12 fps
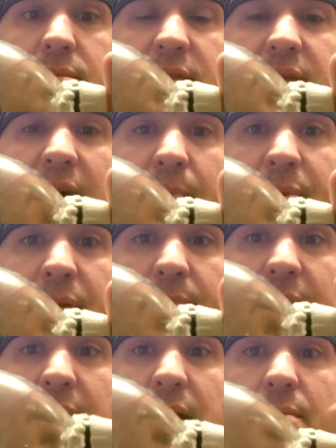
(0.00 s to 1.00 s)
top of the
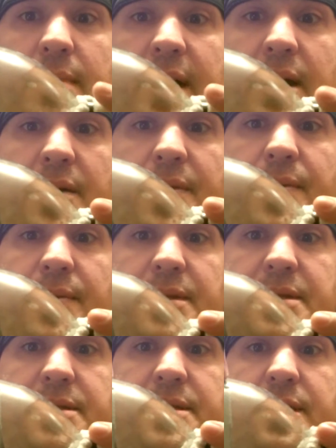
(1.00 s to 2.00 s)
bottle mouth
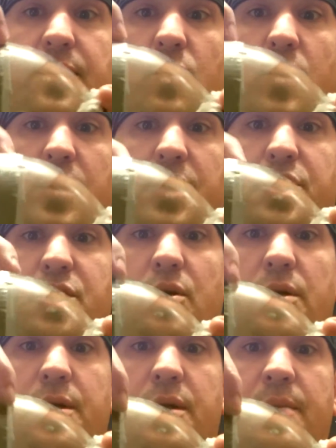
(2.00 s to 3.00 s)
to where the
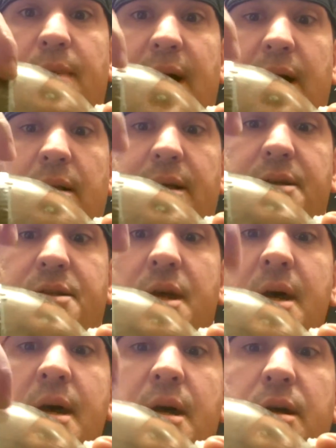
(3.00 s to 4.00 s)
shoulder of the bottle is.
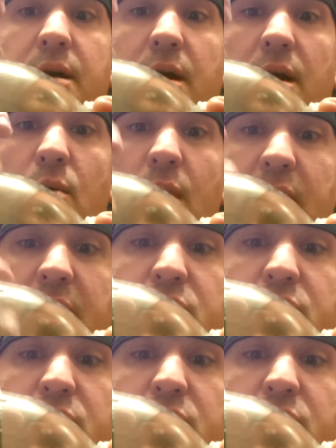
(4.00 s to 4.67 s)
You're going to want to